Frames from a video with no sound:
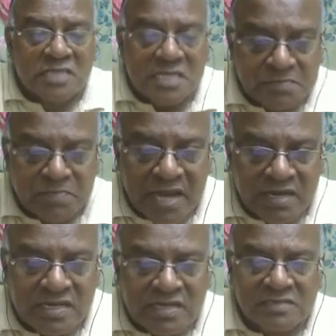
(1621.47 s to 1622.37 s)

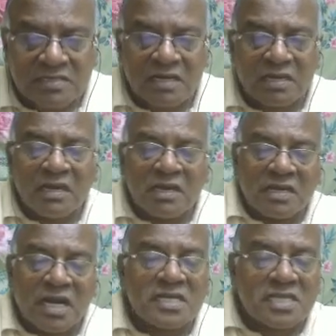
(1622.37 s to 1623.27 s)
disparities,
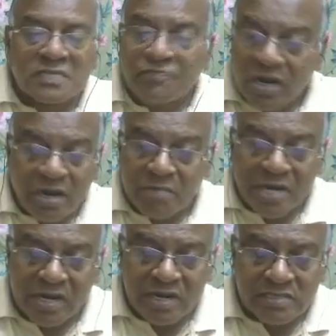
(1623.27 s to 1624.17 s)
religious
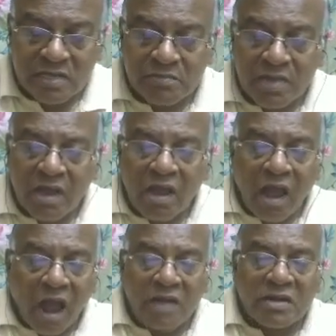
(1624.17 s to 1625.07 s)
fundamentalism,
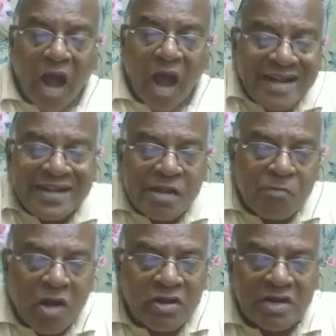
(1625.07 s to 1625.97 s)
and
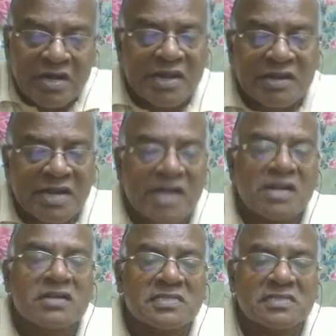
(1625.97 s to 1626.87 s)
undemocratic
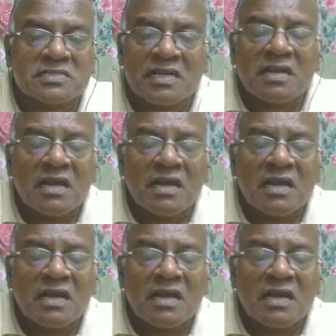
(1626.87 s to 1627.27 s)
tendencies in